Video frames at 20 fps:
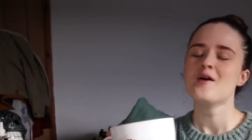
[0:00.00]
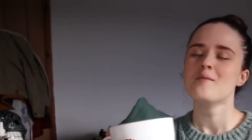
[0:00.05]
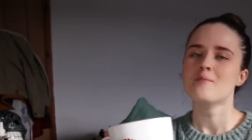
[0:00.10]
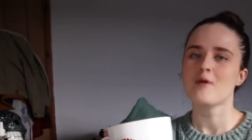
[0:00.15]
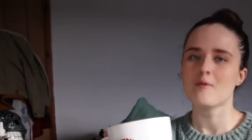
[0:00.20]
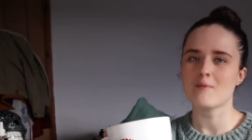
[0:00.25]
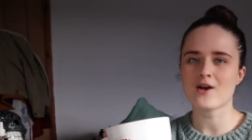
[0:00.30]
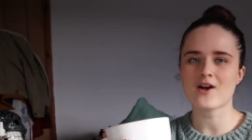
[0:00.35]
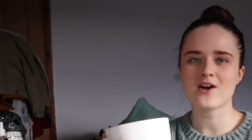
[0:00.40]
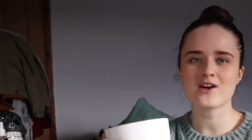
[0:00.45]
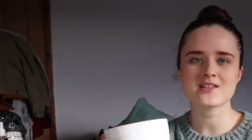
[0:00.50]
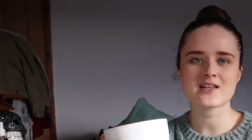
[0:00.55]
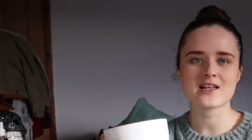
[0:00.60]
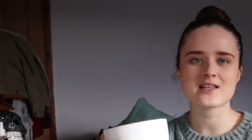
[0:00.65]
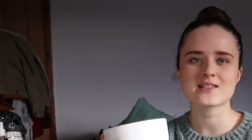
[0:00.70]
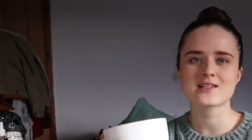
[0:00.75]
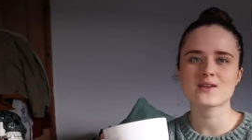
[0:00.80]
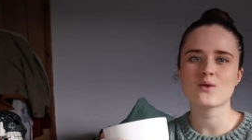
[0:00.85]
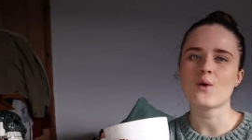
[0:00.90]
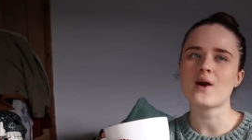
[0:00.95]
But because
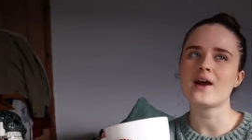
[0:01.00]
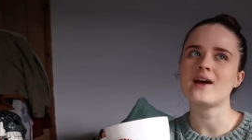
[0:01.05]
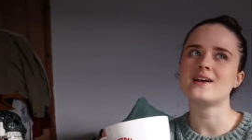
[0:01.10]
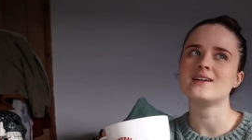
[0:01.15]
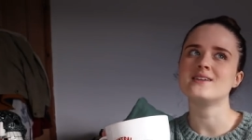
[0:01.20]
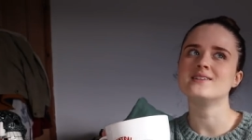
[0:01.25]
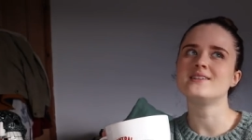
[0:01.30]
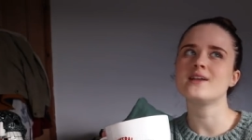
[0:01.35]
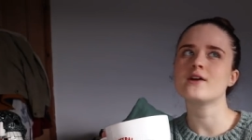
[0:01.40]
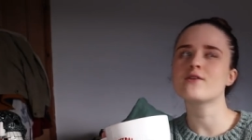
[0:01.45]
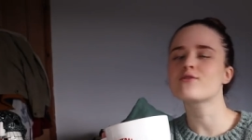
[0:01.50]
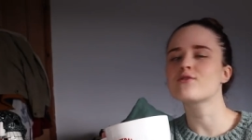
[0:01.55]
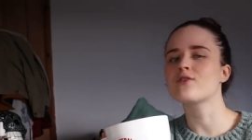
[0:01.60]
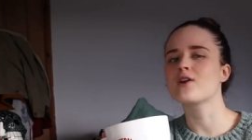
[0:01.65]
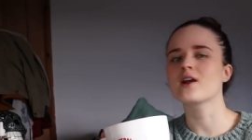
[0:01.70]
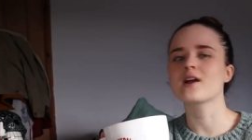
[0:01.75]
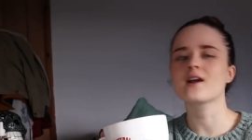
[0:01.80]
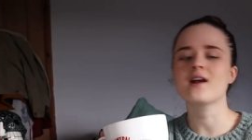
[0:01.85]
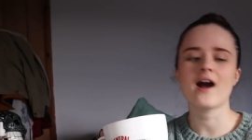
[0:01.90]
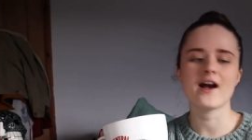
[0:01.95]
it's quite a
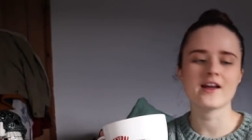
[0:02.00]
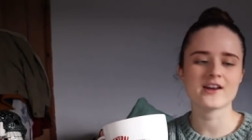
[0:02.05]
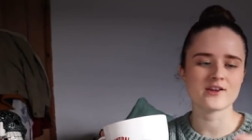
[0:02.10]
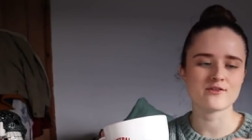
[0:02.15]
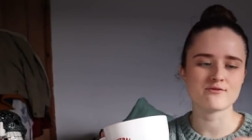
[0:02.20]
different kind